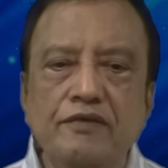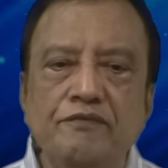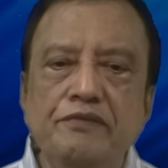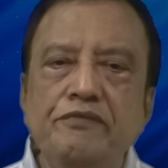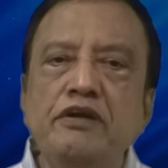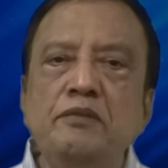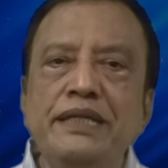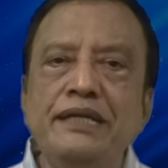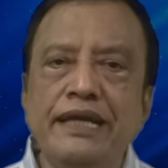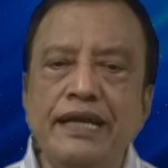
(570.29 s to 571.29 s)
when we will
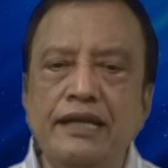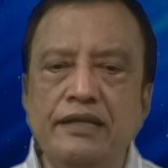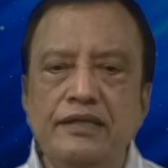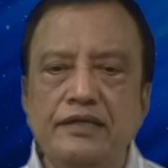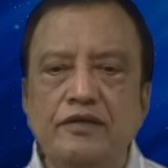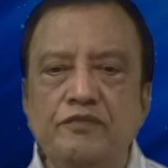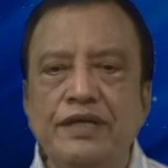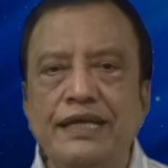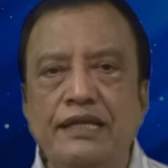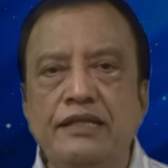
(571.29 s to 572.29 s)
meet again
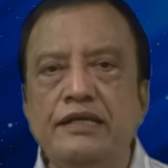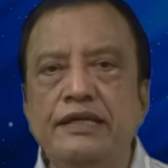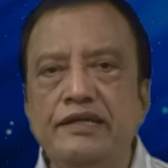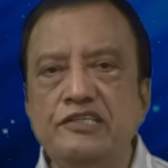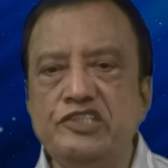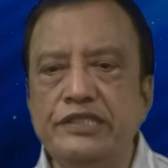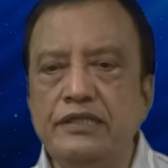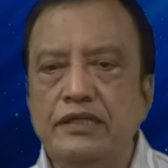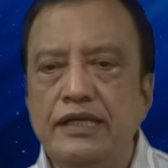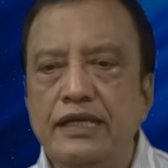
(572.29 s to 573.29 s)
for another
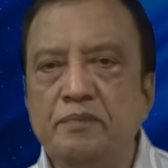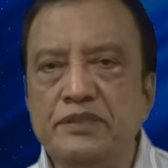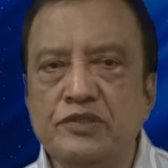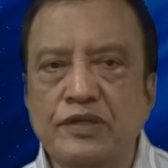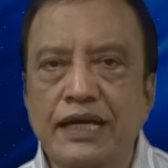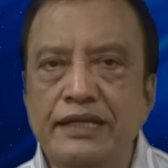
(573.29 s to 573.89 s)
interesting episode.